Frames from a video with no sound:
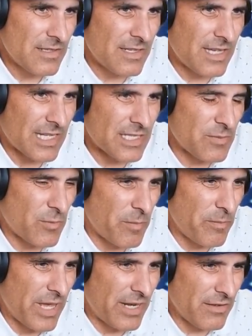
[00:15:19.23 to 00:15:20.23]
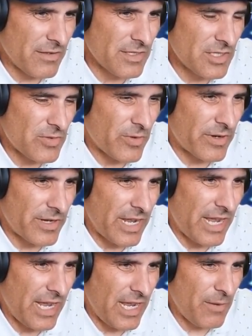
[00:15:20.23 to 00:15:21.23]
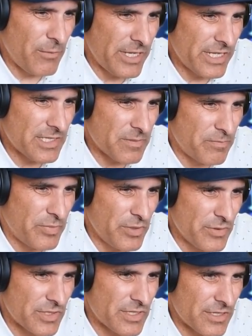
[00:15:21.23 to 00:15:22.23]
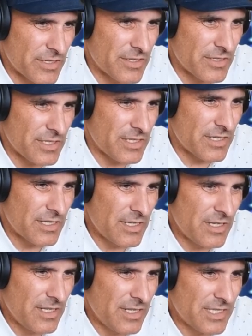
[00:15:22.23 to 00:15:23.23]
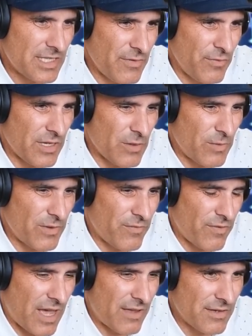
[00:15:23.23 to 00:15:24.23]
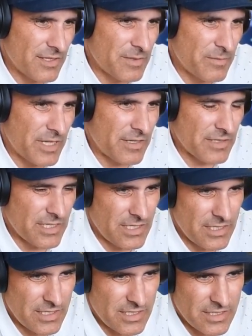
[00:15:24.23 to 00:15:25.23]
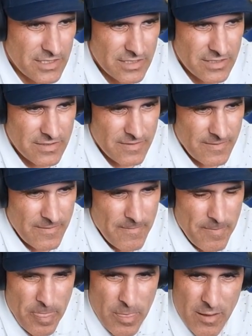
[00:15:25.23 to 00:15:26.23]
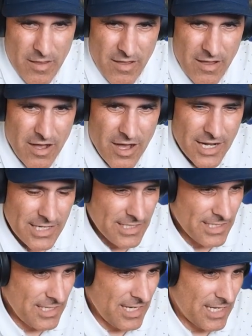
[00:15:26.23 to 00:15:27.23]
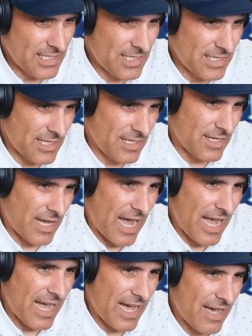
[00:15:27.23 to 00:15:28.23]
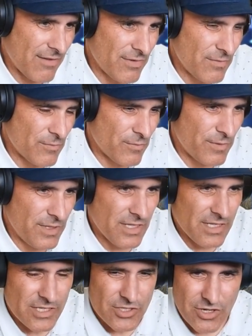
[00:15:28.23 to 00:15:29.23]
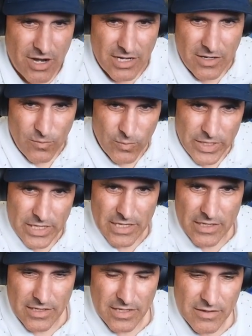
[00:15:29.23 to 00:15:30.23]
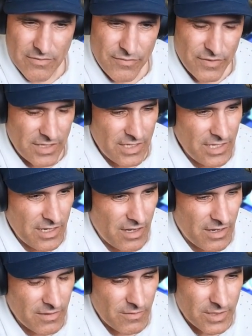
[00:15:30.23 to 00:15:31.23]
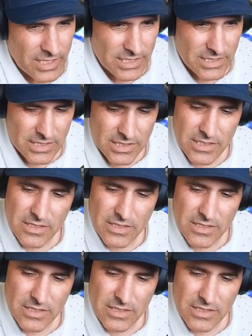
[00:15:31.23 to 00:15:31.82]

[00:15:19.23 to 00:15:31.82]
Got some more medals to our name. We get some boosters. Let's see if we can win 500 medals here. Honestly, guys, I haven't really tried to win Infinity Conquest